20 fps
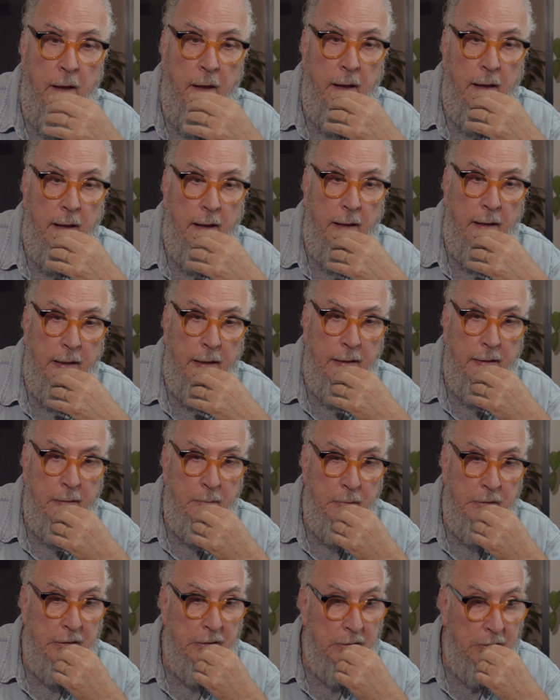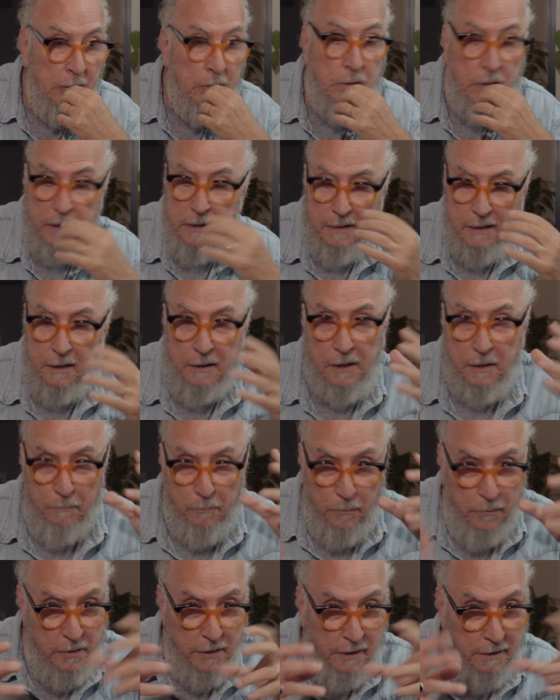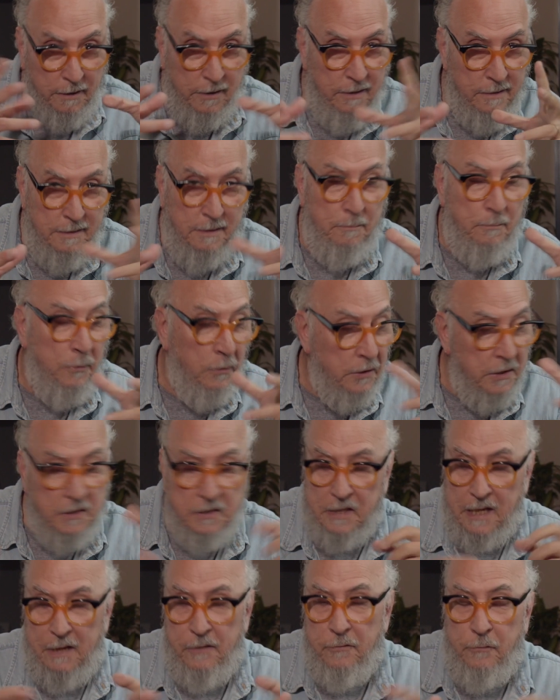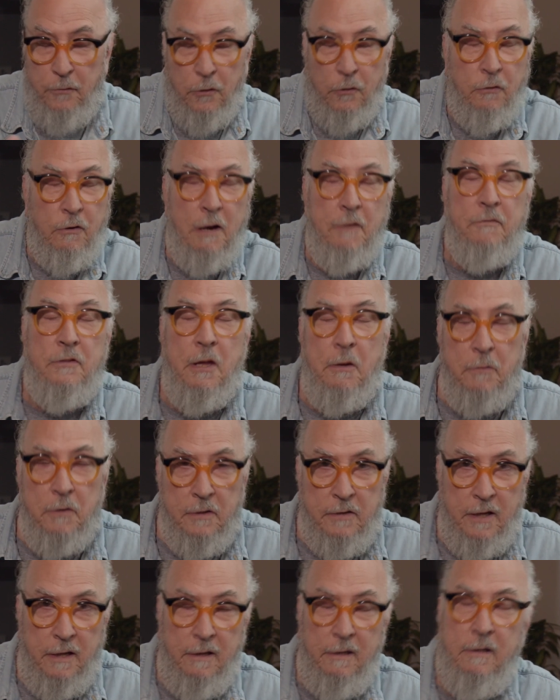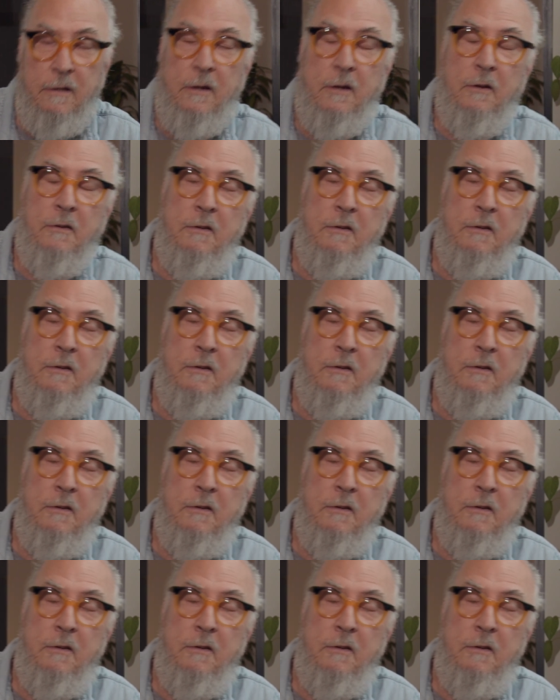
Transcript: I know that the police had photographed everything,